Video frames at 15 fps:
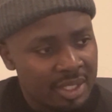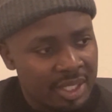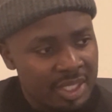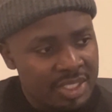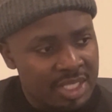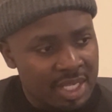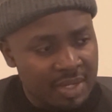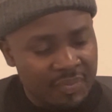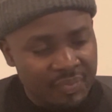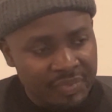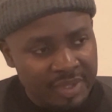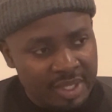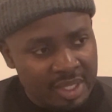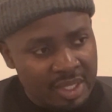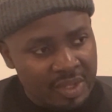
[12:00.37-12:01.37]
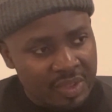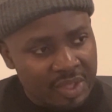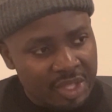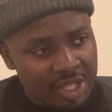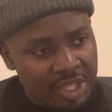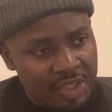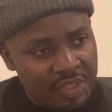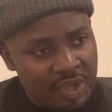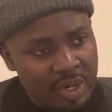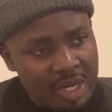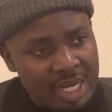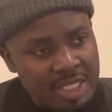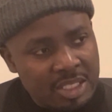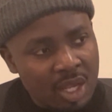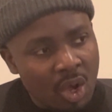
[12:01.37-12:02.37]
there
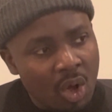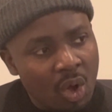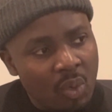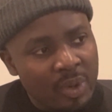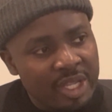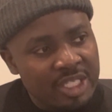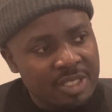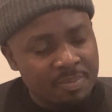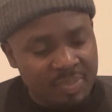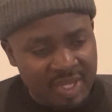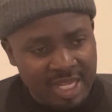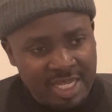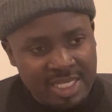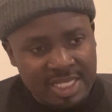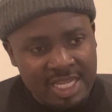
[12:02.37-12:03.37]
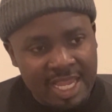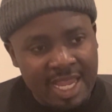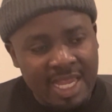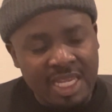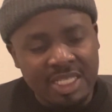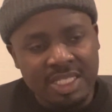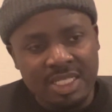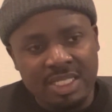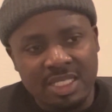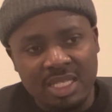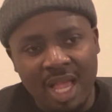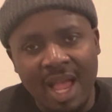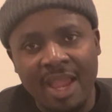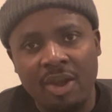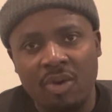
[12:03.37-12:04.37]
has always been a
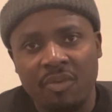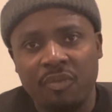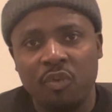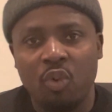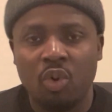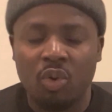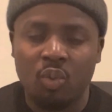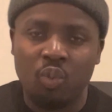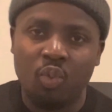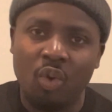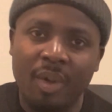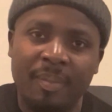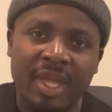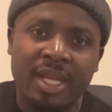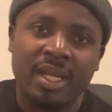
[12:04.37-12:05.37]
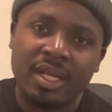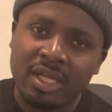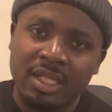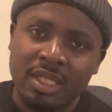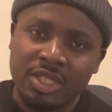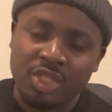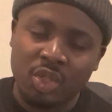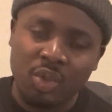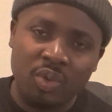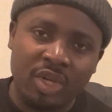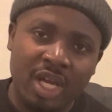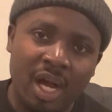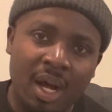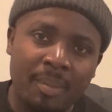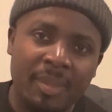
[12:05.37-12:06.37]
desire for women to
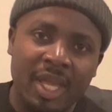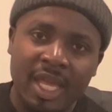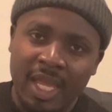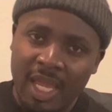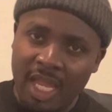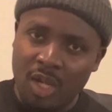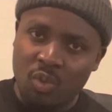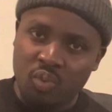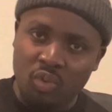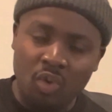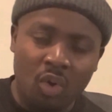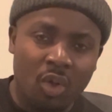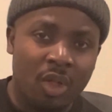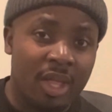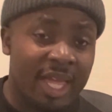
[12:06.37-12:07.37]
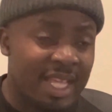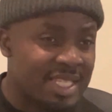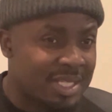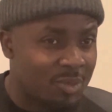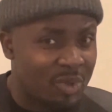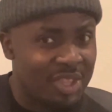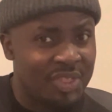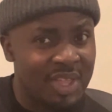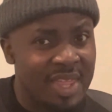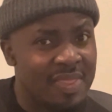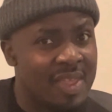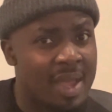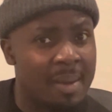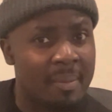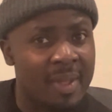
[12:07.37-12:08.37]
come and rule. It's within
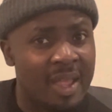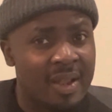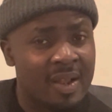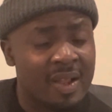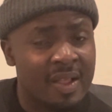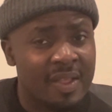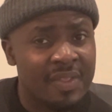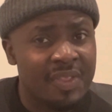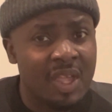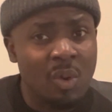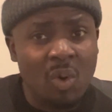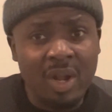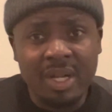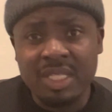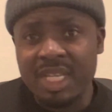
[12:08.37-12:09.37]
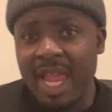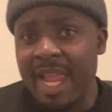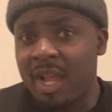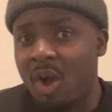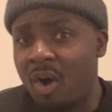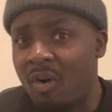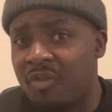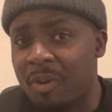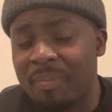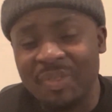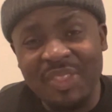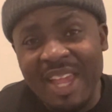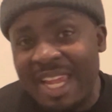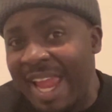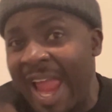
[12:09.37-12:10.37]
them. They want to take over, but
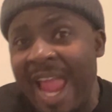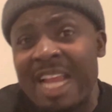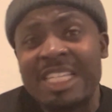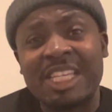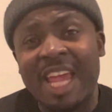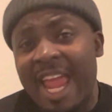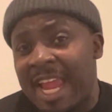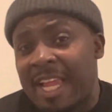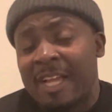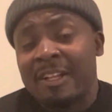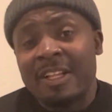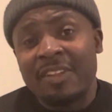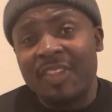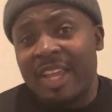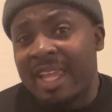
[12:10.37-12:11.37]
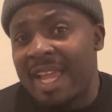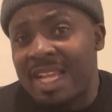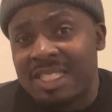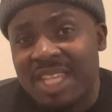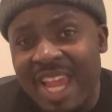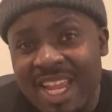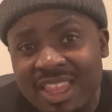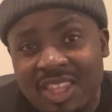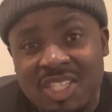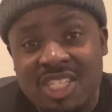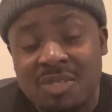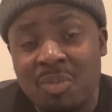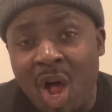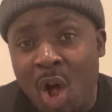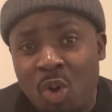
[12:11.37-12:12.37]
they can't take the
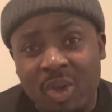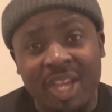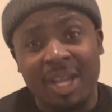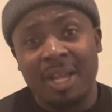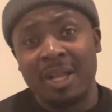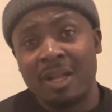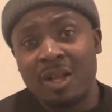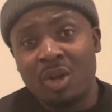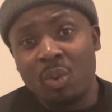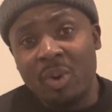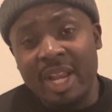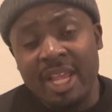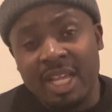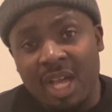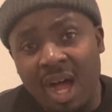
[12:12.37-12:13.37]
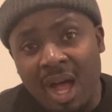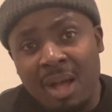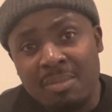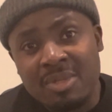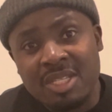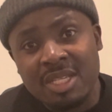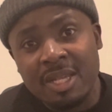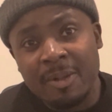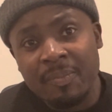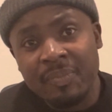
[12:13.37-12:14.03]
smoke when it comes,